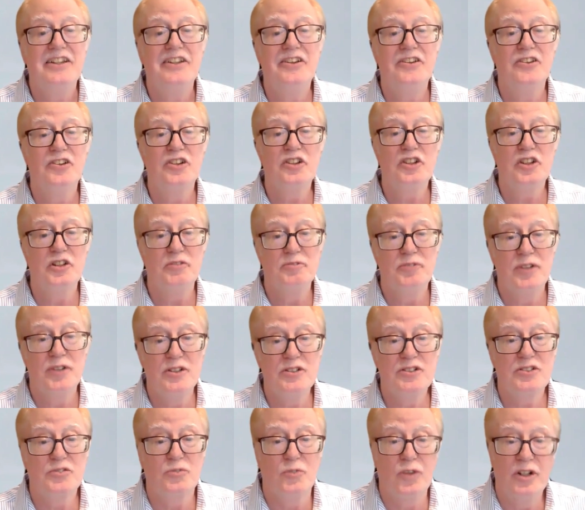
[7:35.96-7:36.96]
You are the
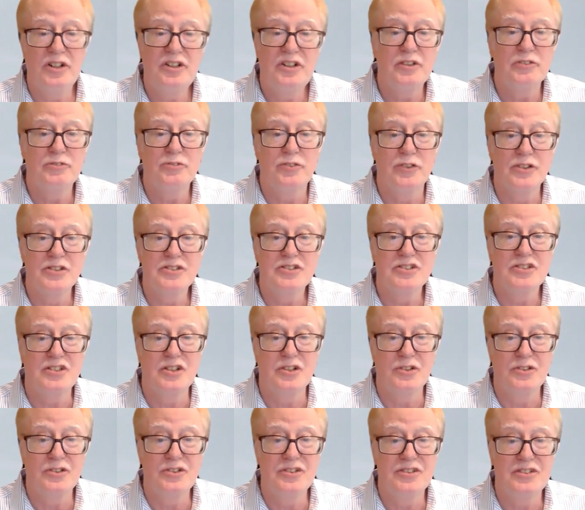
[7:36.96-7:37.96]
most wonderful
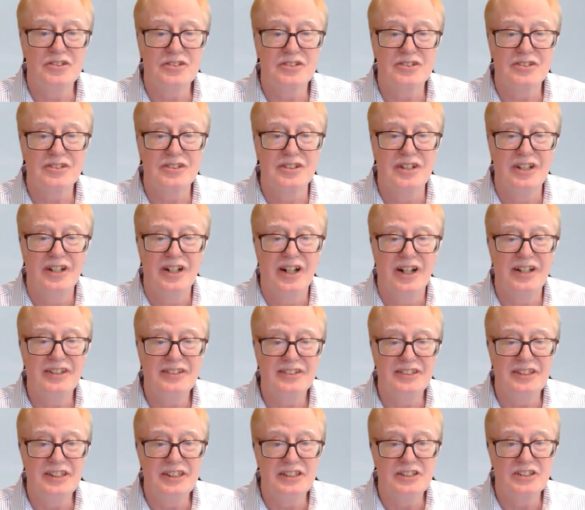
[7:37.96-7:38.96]
students a
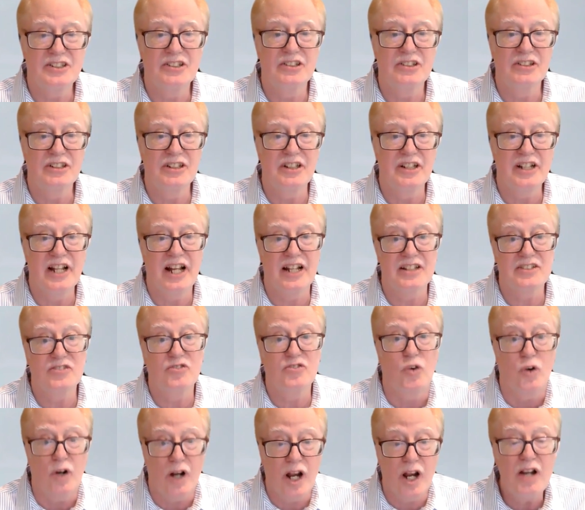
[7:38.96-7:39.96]
teacher could ask
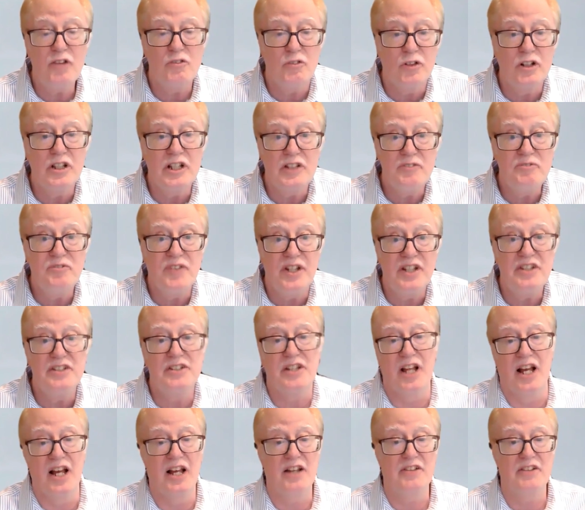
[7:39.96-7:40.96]
for. I really mean
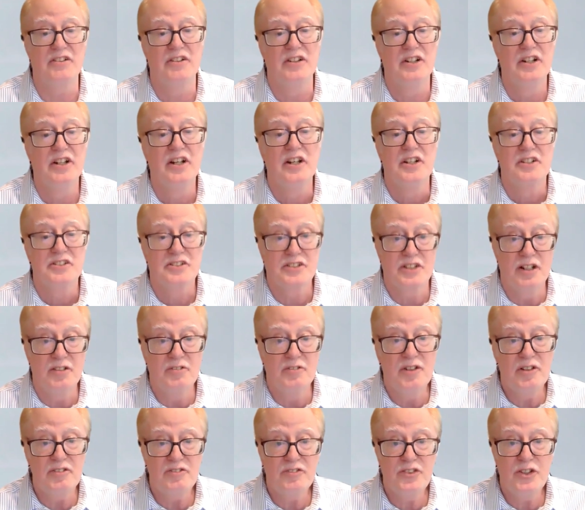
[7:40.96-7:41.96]
that.
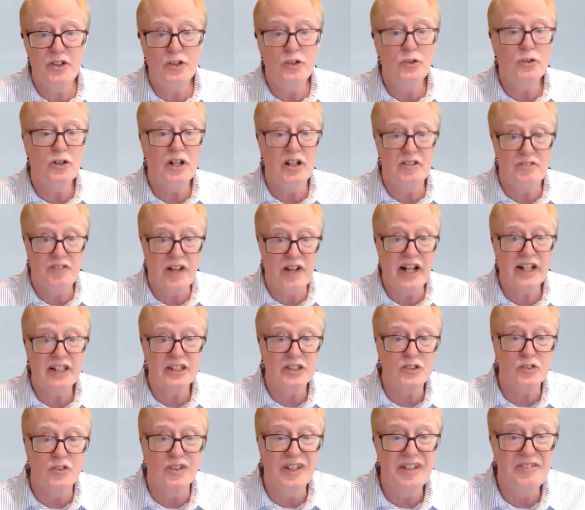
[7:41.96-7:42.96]
Some of you have
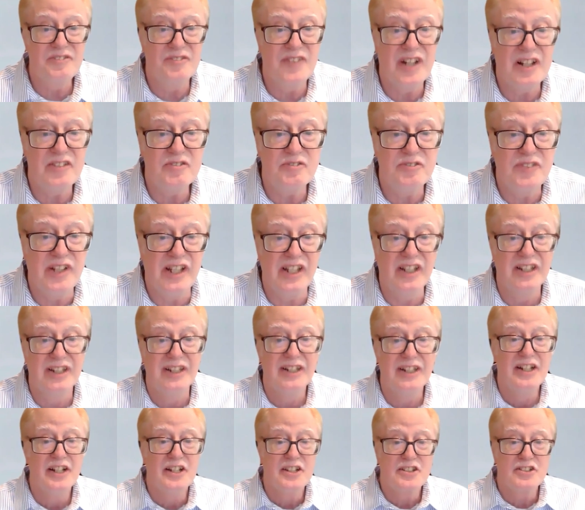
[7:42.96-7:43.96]
actually met me.
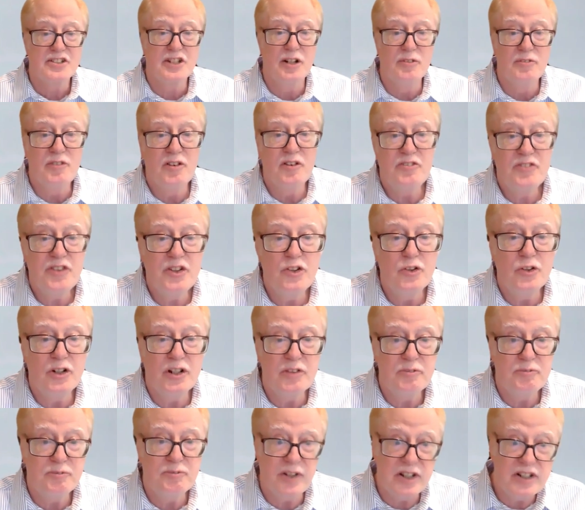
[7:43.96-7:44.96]
Some of you
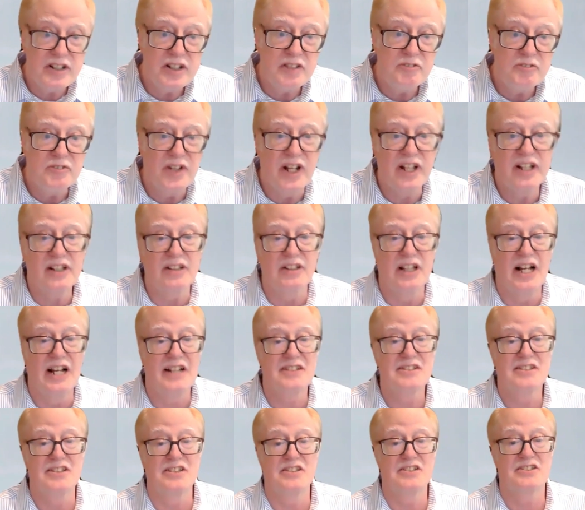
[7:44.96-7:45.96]
have been in my
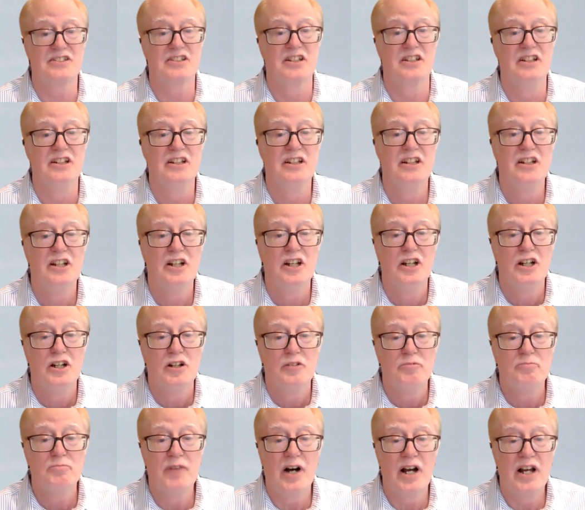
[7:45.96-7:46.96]
classes,
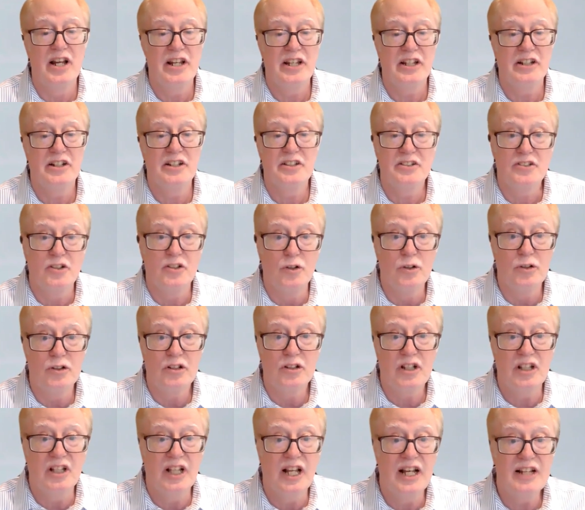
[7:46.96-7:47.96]
my
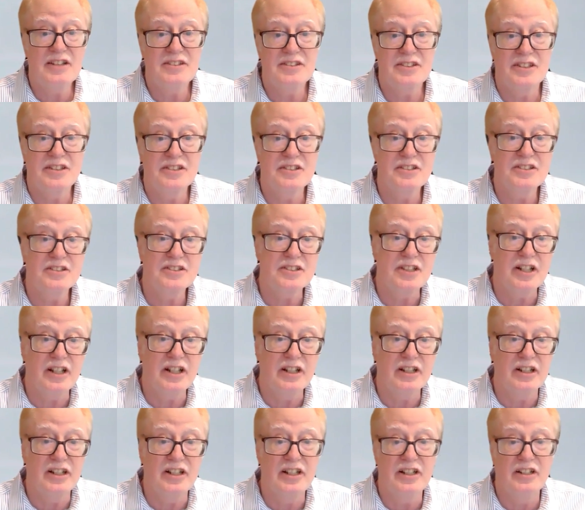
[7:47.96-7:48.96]
adult classes
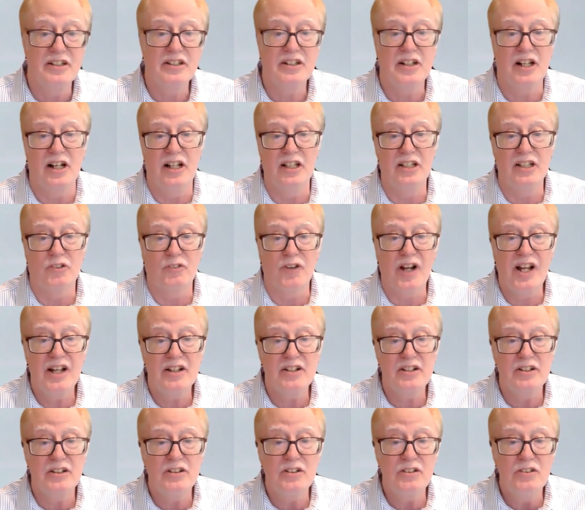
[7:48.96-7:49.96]
in
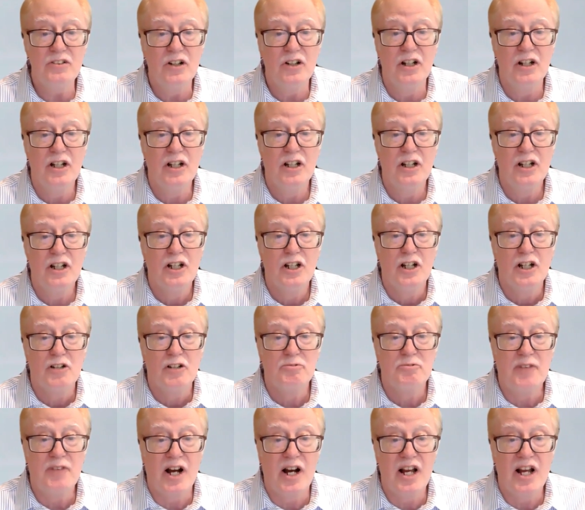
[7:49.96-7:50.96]
Colorado,
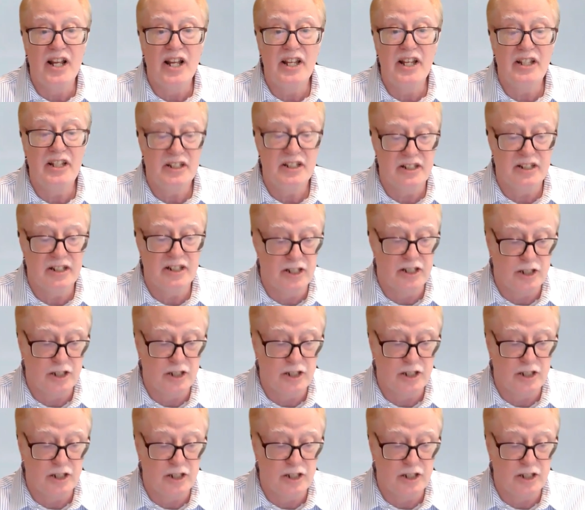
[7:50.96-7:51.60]
my